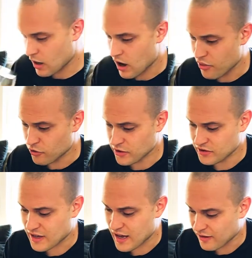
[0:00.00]
There is
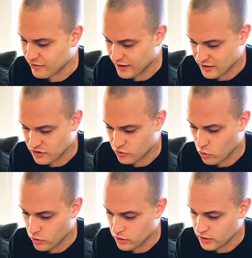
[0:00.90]
kind of like this
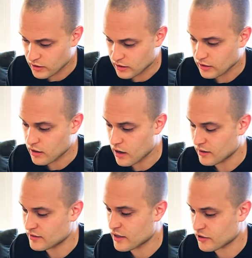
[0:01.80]
oily
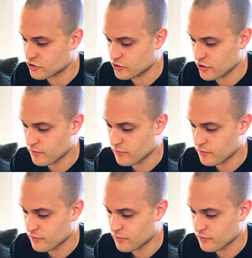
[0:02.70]
texture.